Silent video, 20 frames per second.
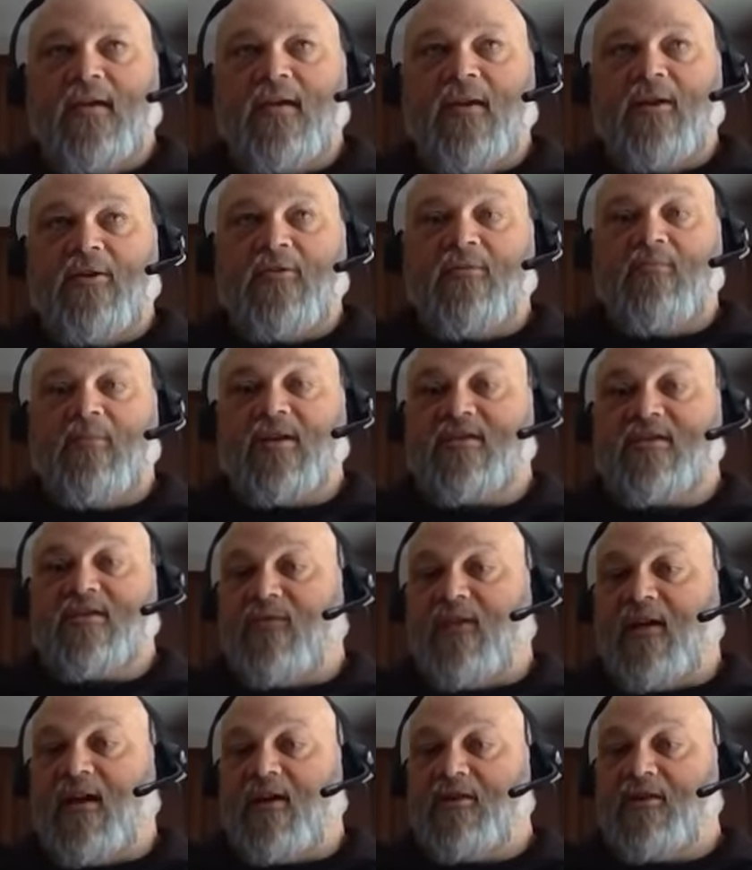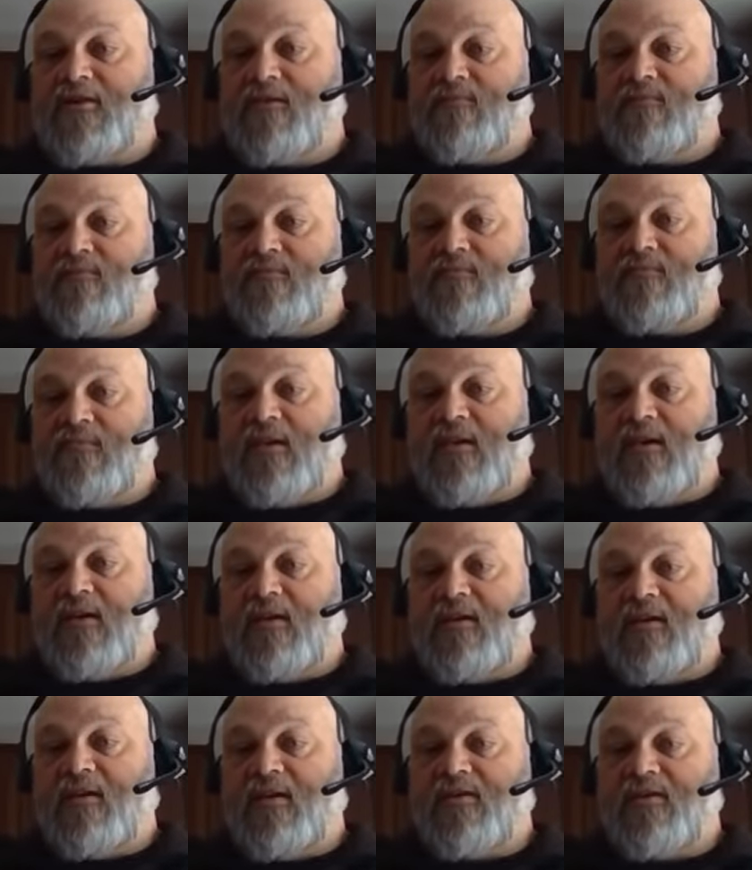you know, the muzzle flash
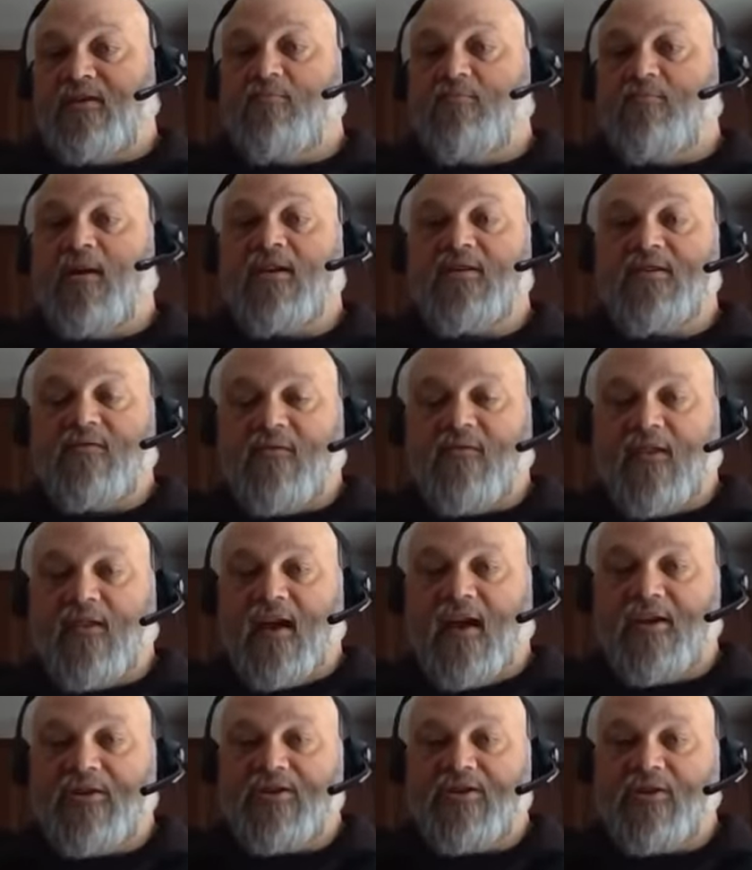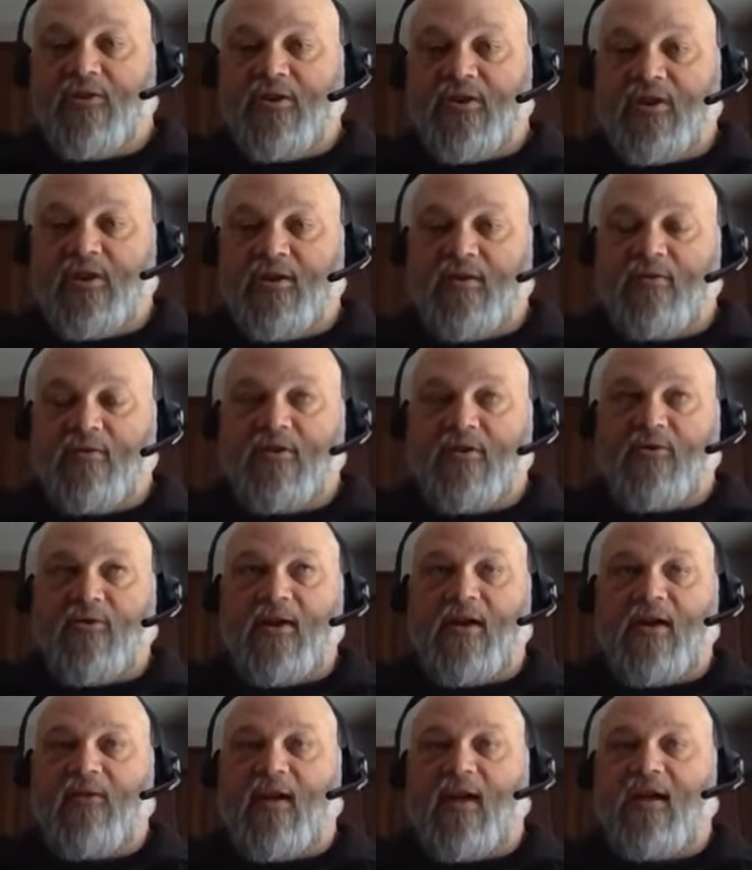is, is the muzzle flash going to
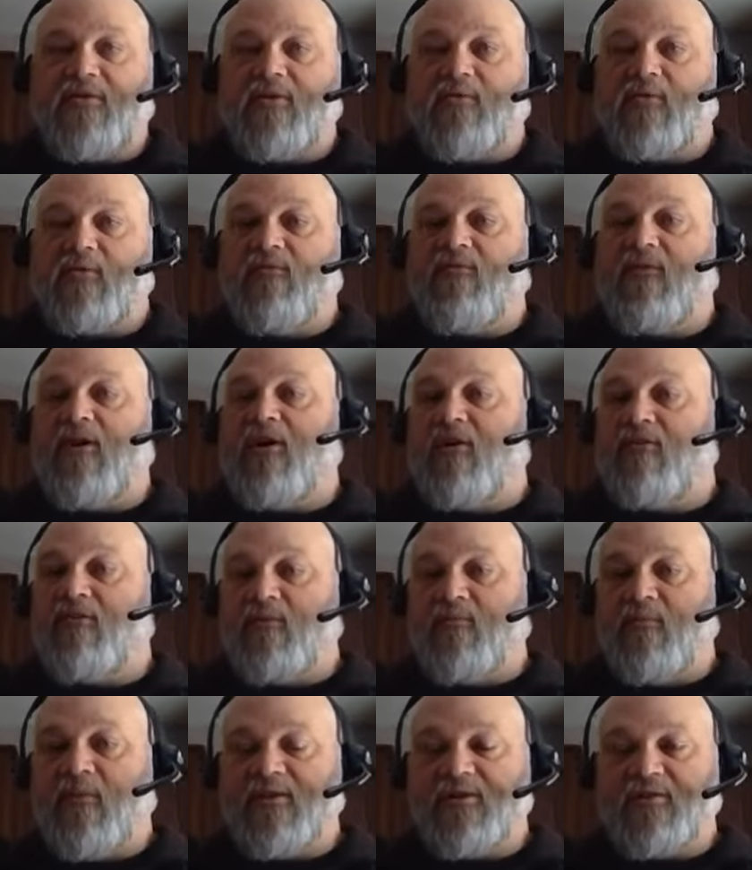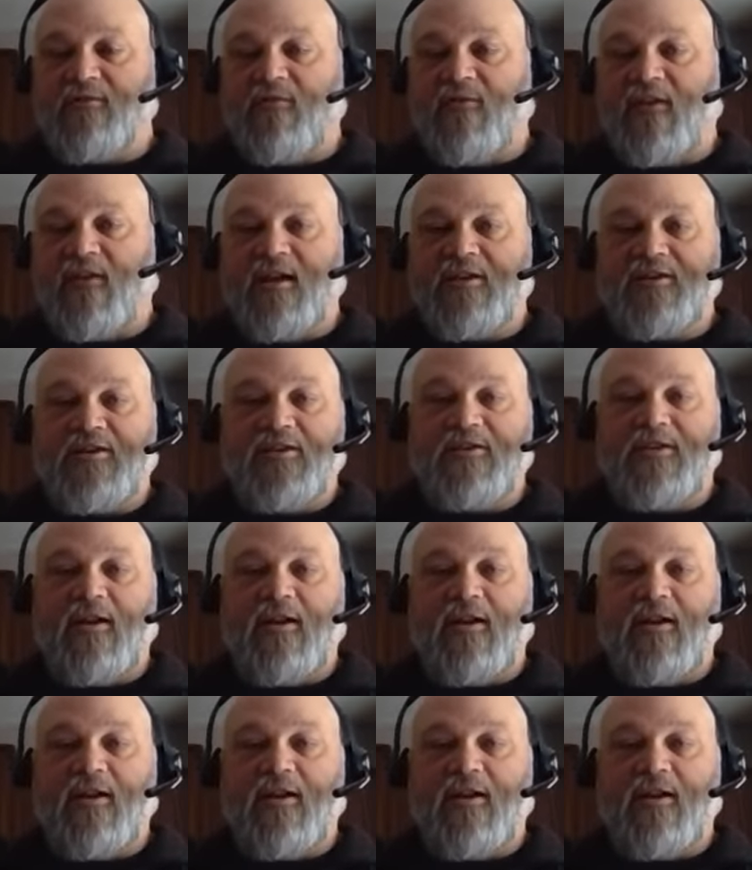create like the revolver muzzle flashes?